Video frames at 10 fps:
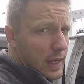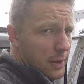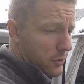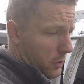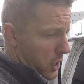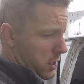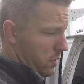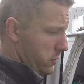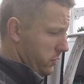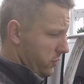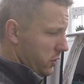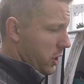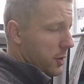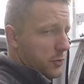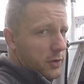He's like, hey, you want these
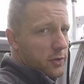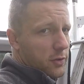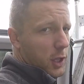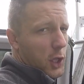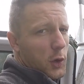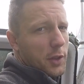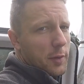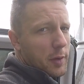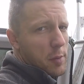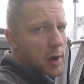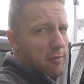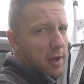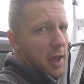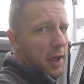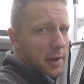clamps? He just loaded them in my
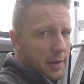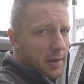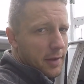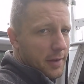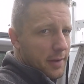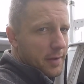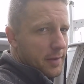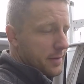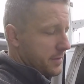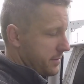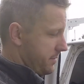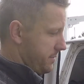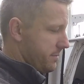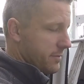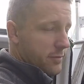van.
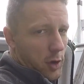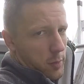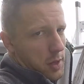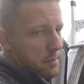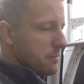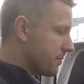Freebie.